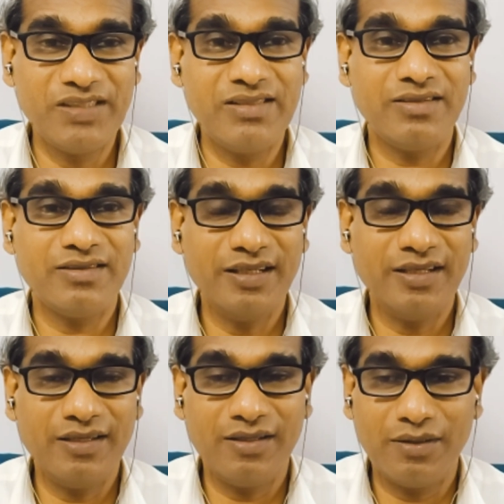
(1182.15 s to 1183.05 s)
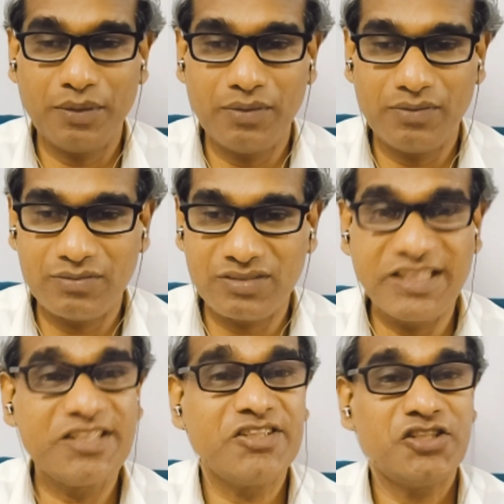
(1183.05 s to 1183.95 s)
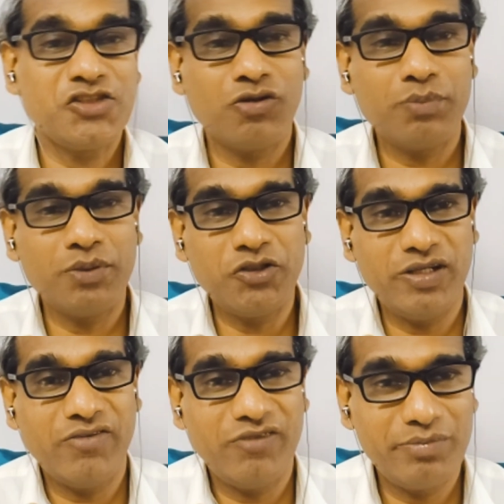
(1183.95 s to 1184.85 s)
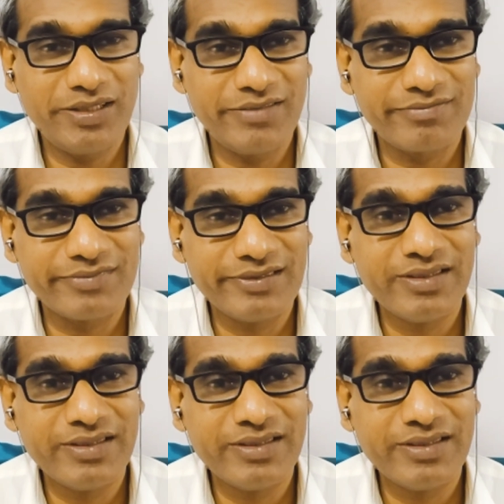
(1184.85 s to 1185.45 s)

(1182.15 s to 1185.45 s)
The status is open to everybody.